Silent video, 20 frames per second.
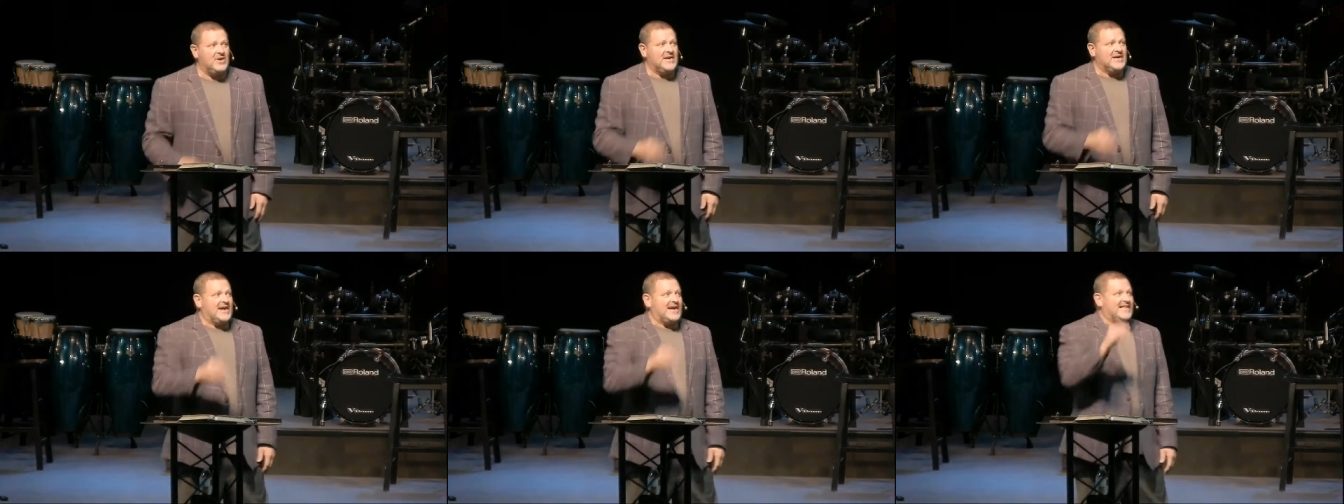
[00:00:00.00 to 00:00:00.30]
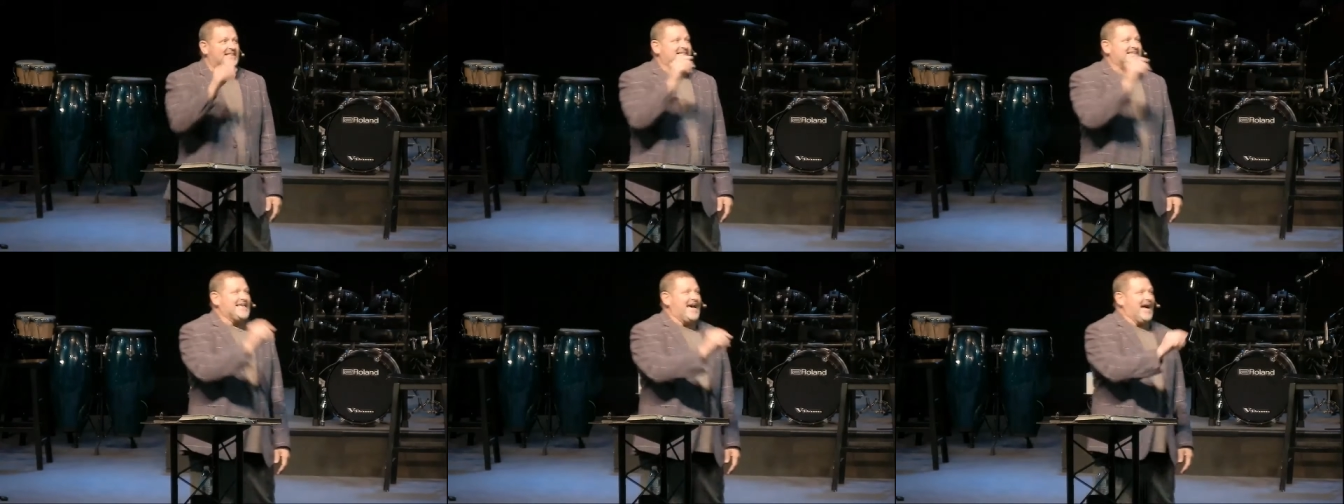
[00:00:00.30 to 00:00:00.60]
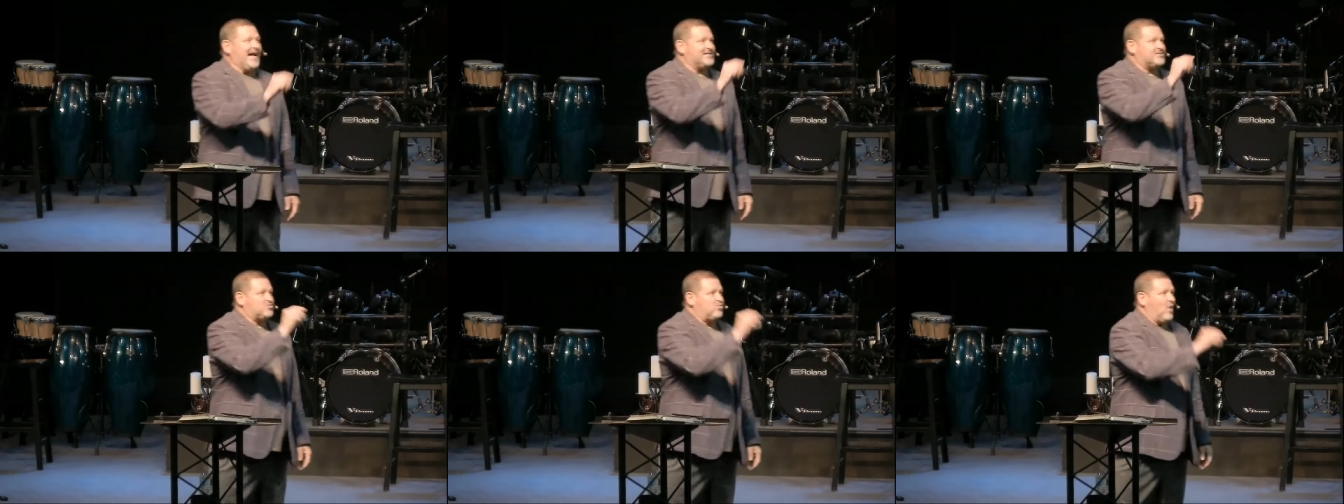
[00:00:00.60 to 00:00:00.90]
and
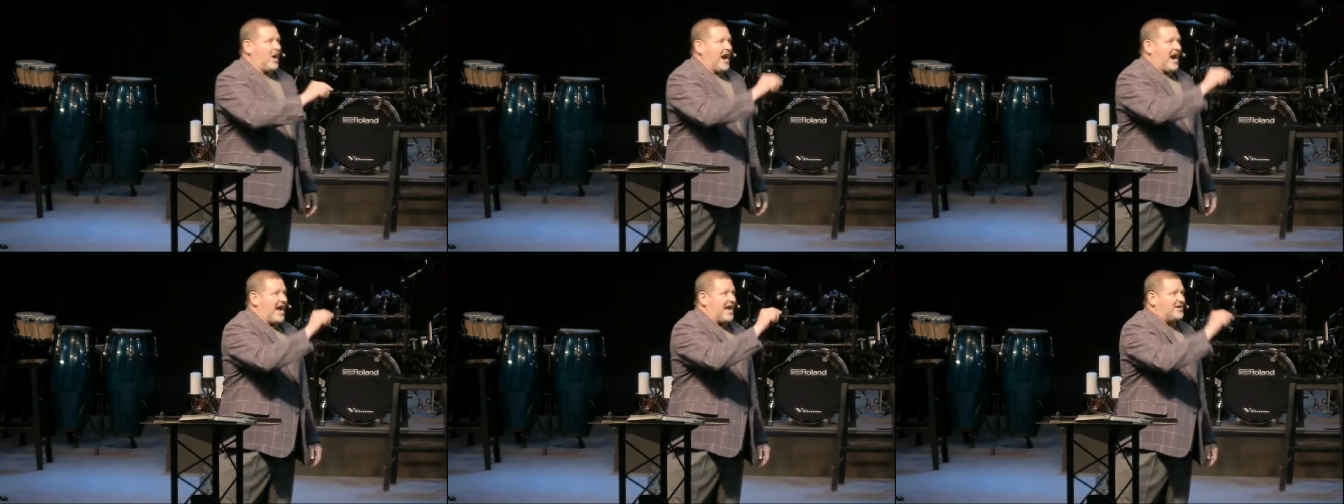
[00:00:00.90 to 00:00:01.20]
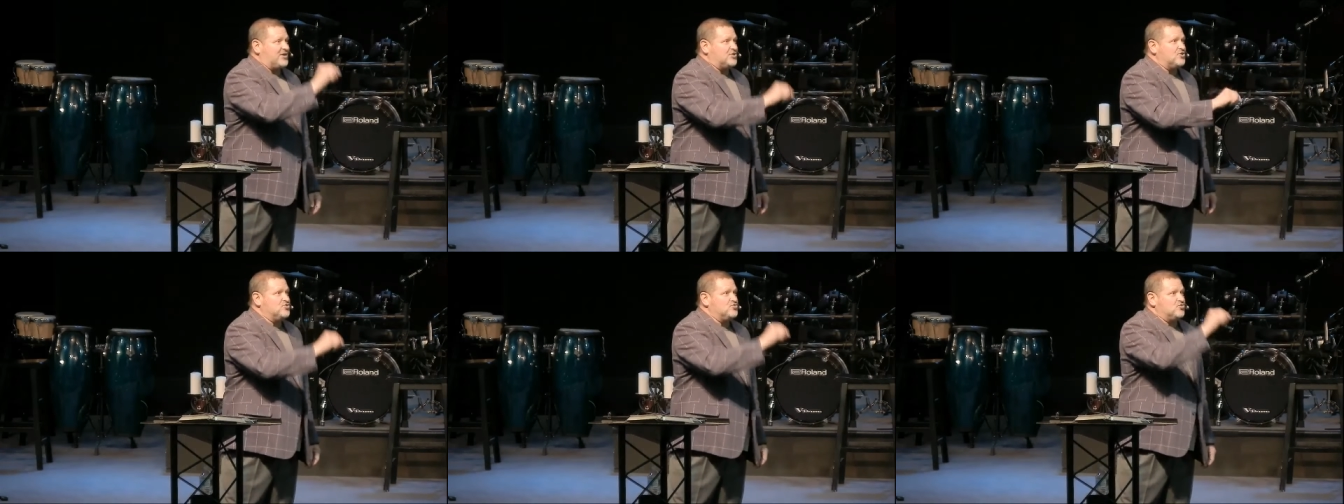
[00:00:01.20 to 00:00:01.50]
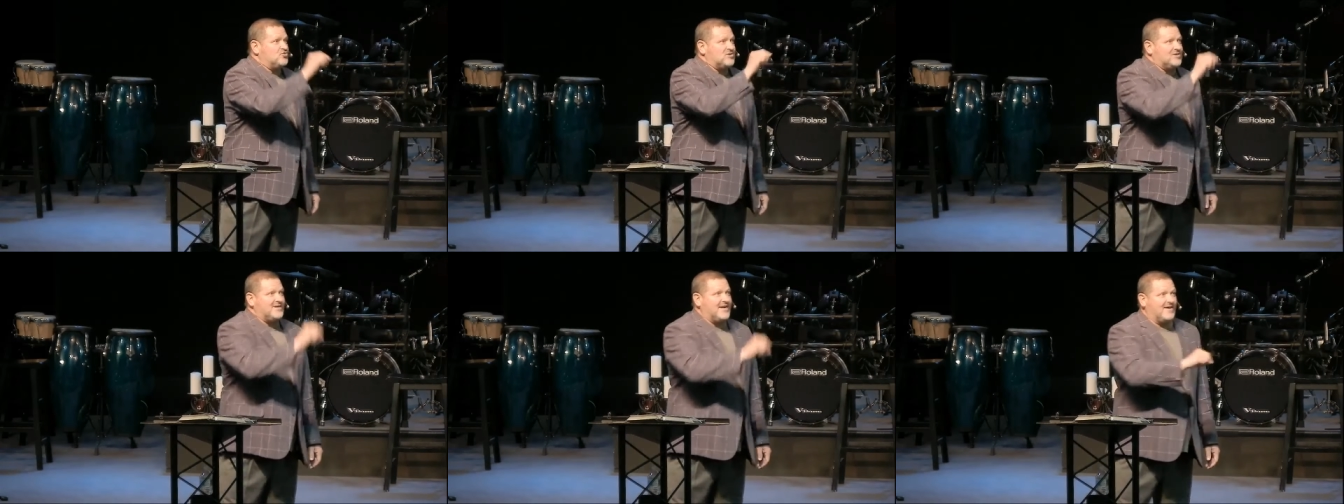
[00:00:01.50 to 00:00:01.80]
that's why Luke
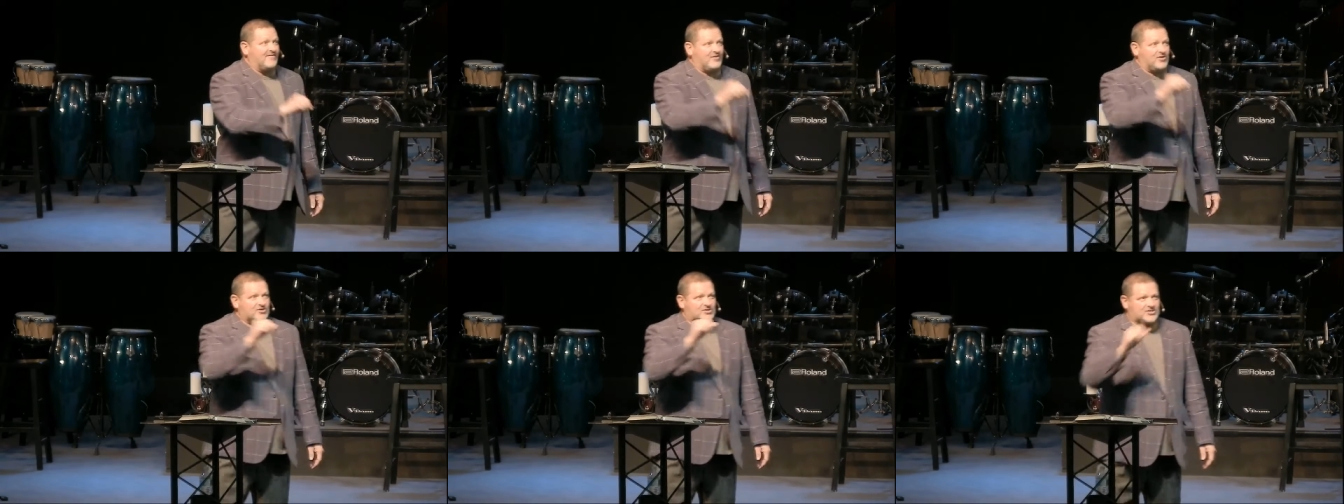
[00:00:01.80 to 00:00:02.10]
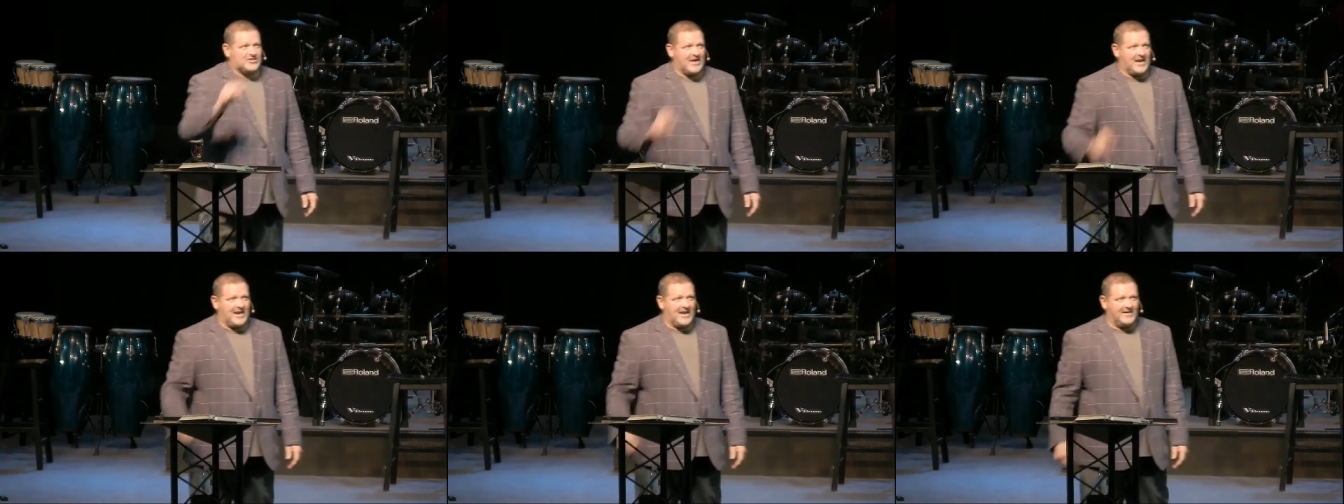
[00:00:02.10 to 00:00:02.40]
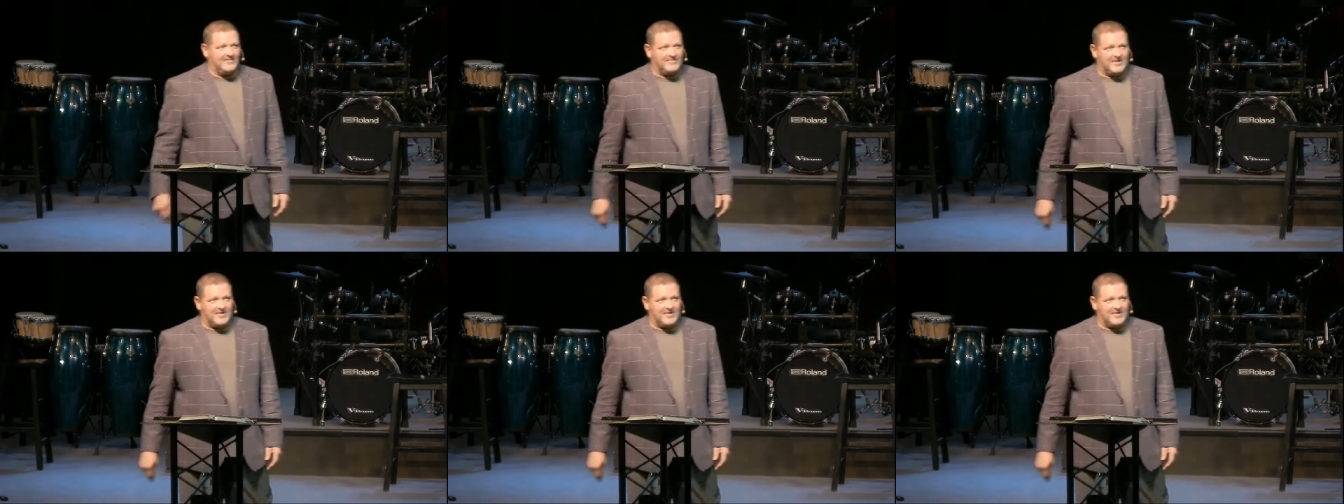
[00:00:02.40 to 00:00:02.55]
never said,